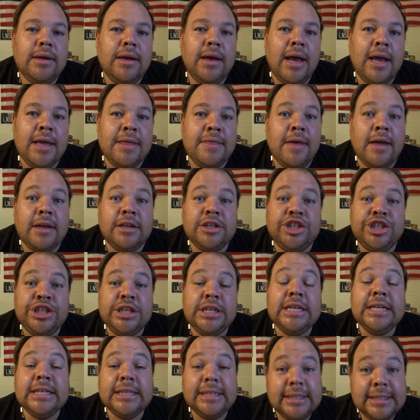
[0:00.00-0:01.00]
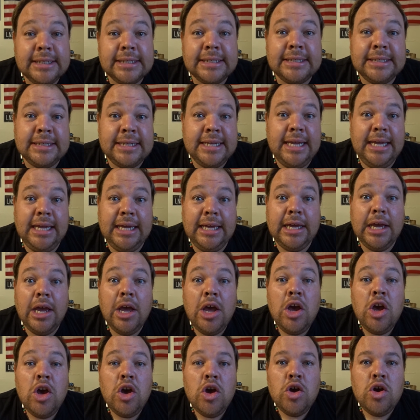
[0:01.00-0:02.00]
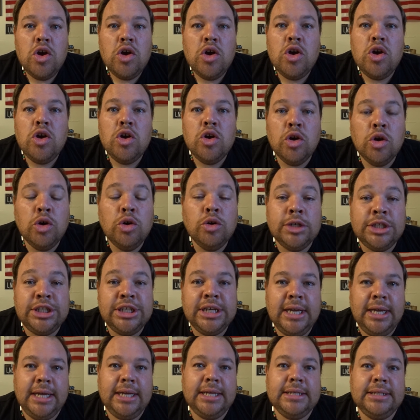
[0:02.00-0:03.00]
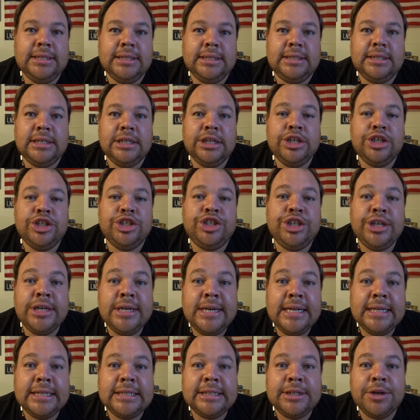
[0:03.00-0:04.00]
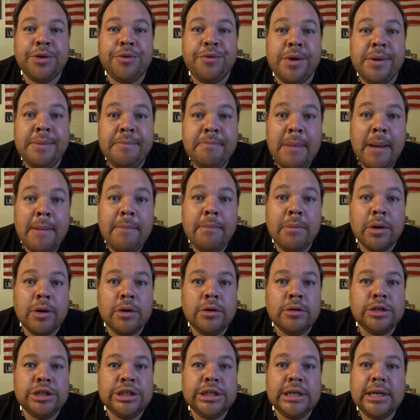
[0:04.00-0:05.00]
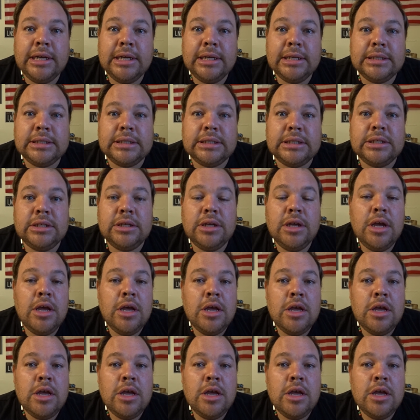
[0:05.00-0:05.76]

I thought she needs to see who she is. She needs to remember who she is.